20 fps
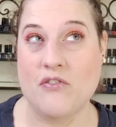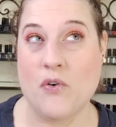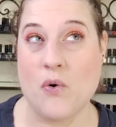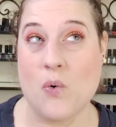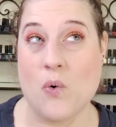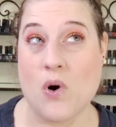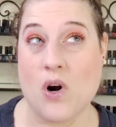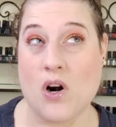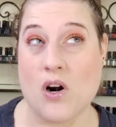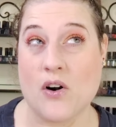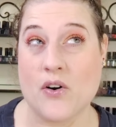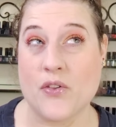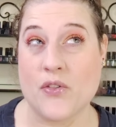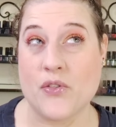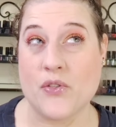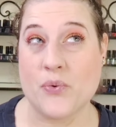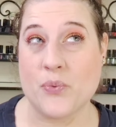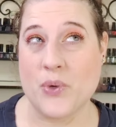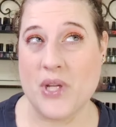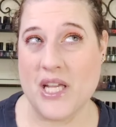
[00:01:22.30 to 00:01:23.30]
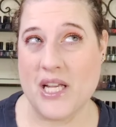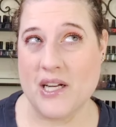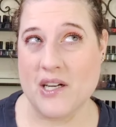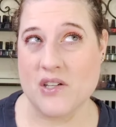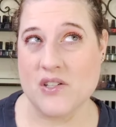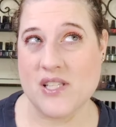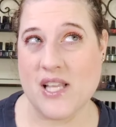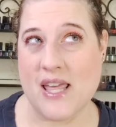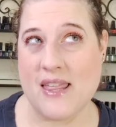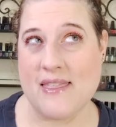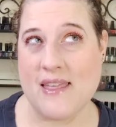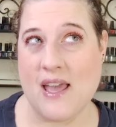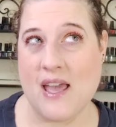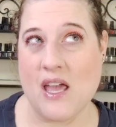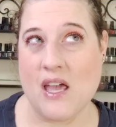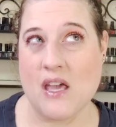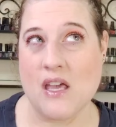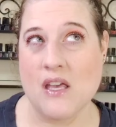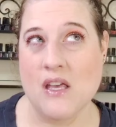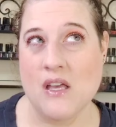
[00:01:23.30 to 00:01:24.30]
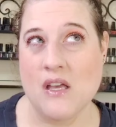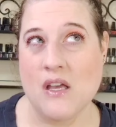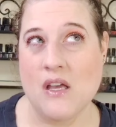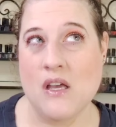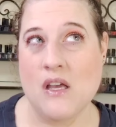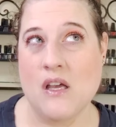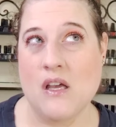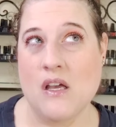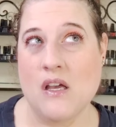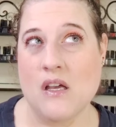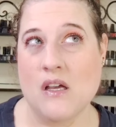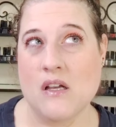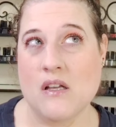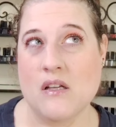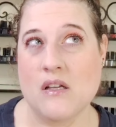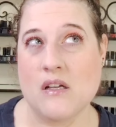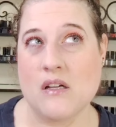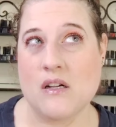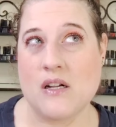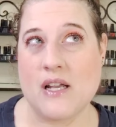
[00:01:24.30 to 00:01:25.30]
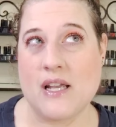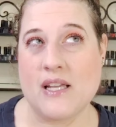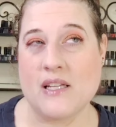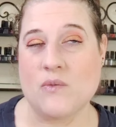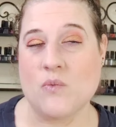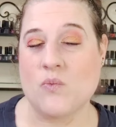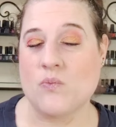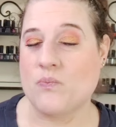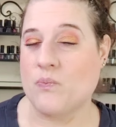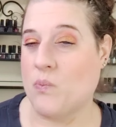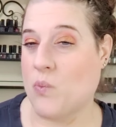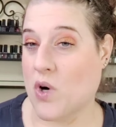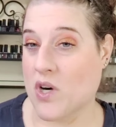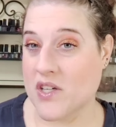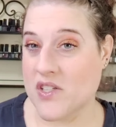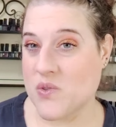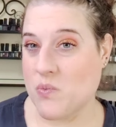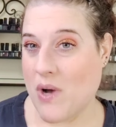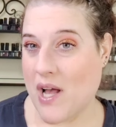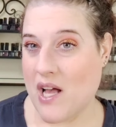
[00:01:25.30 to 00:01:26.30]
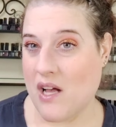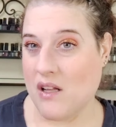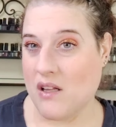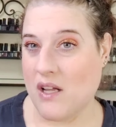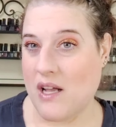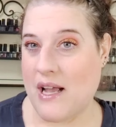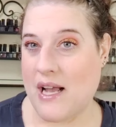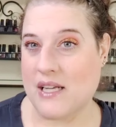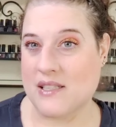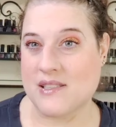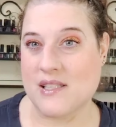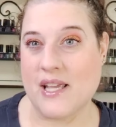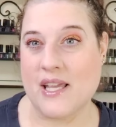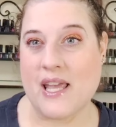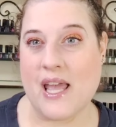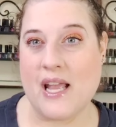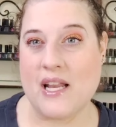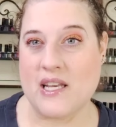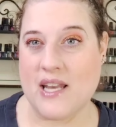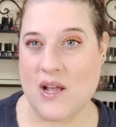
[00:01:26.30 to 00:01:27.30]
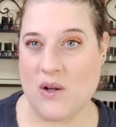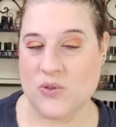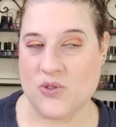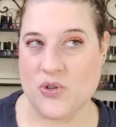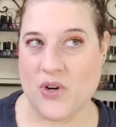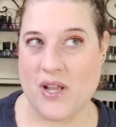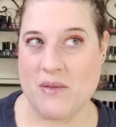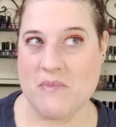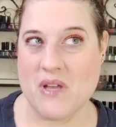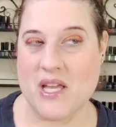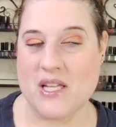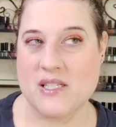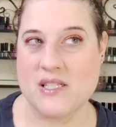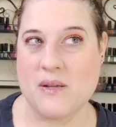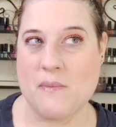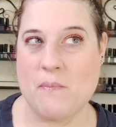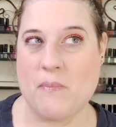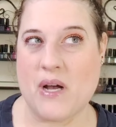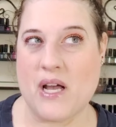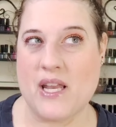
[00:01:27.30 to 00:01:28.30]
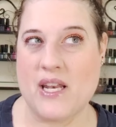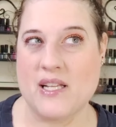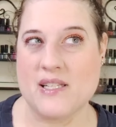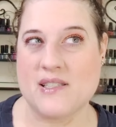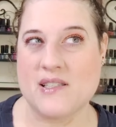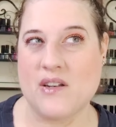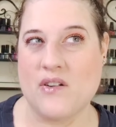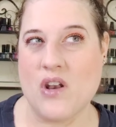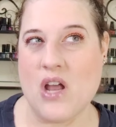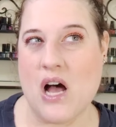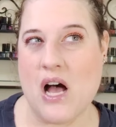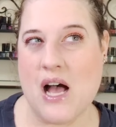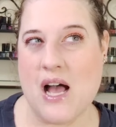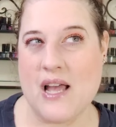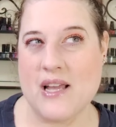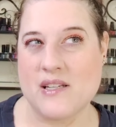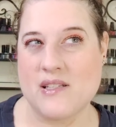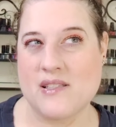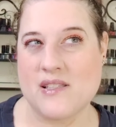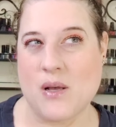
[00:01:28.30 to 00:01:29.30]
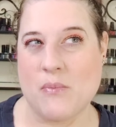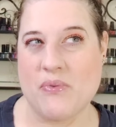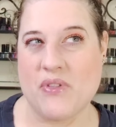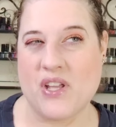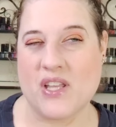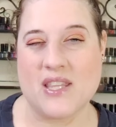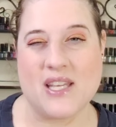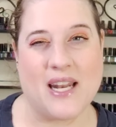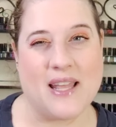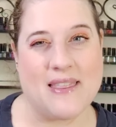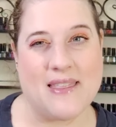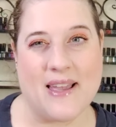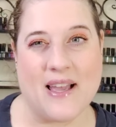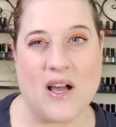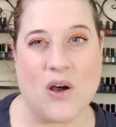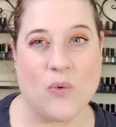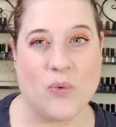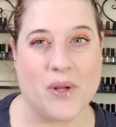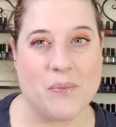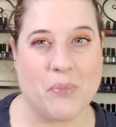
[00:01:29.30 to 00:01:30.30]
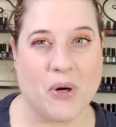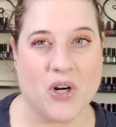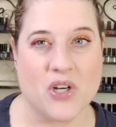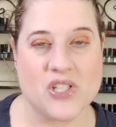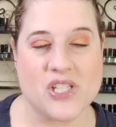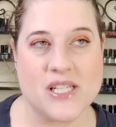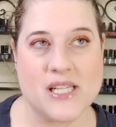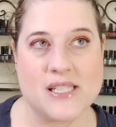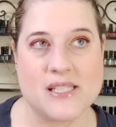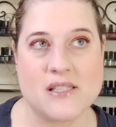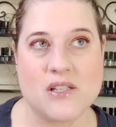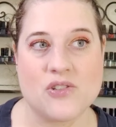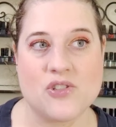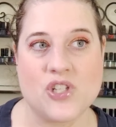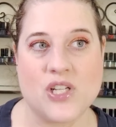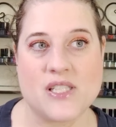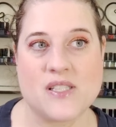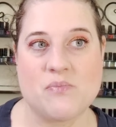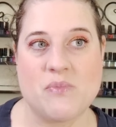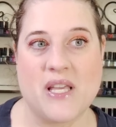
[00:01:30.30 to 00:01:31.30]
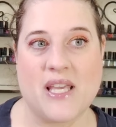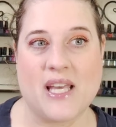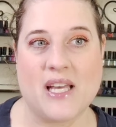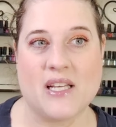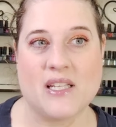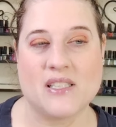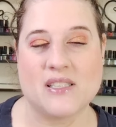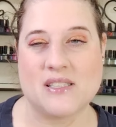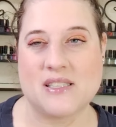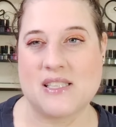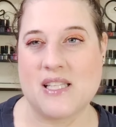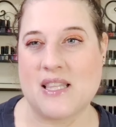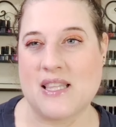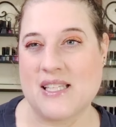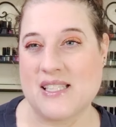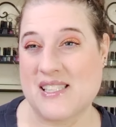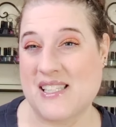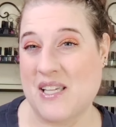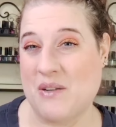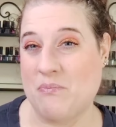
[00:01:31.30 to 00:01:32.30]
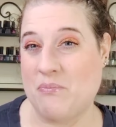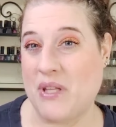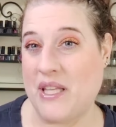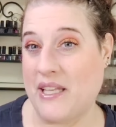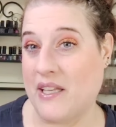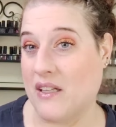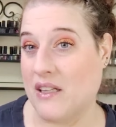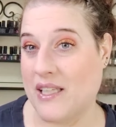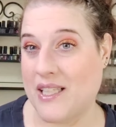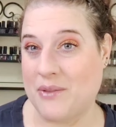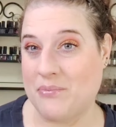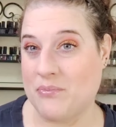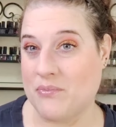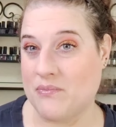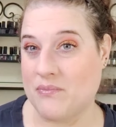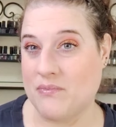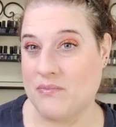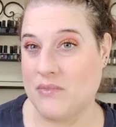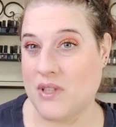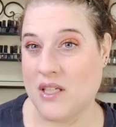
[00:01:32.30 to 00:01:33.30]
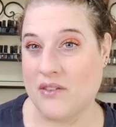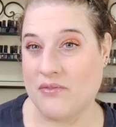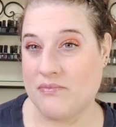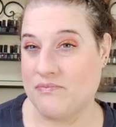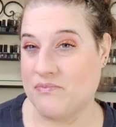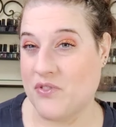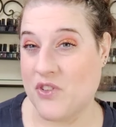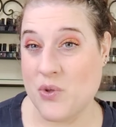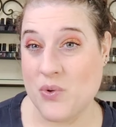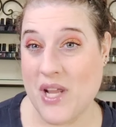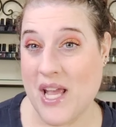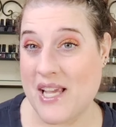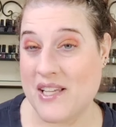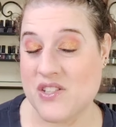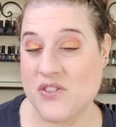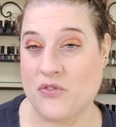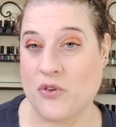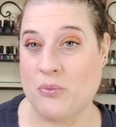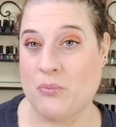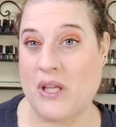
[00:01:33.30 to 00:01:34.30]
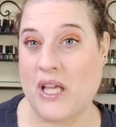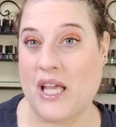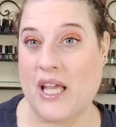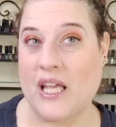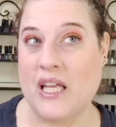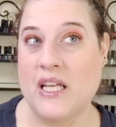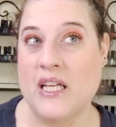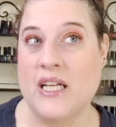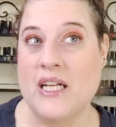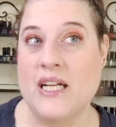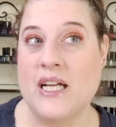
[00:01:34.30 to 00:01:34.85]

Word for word: for three years, I think. It works well as like a nail treatment, but it's not something that I think I'll repurchase just because this can peel in a few days for me